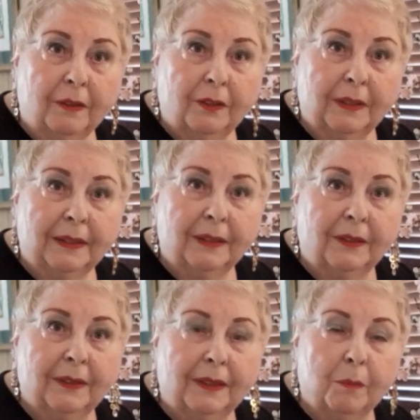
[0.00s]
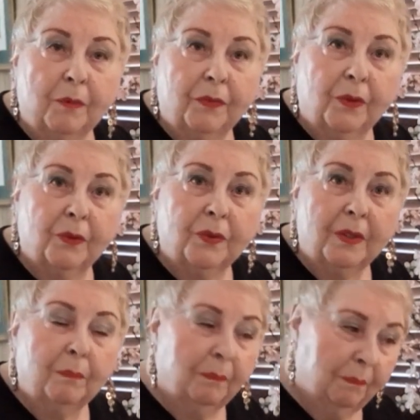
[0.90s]
to listen to some of those
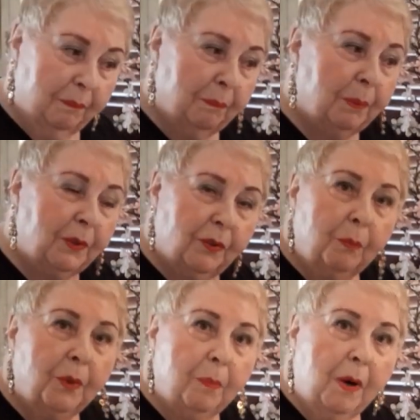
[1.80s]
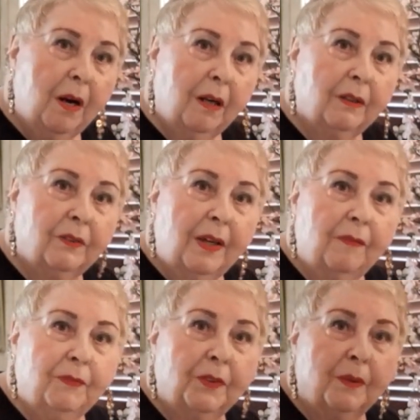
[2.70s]
and put some remarks
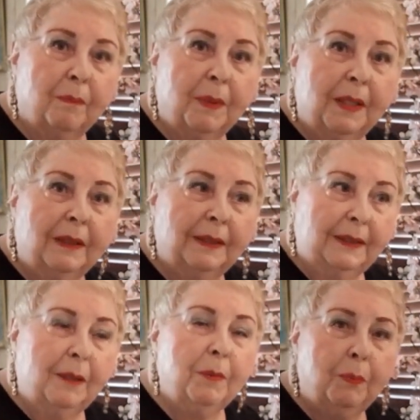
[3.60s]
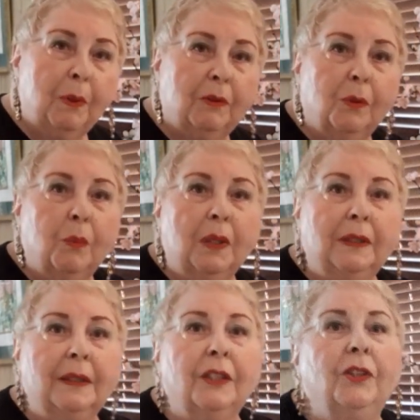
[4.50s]
after them, because tell me about the
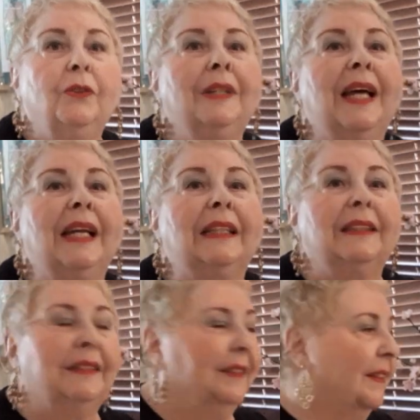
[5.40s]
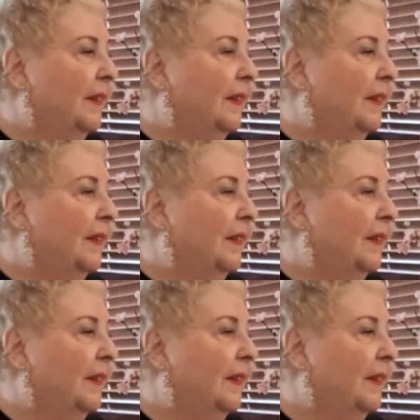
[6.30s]
ones that you liked.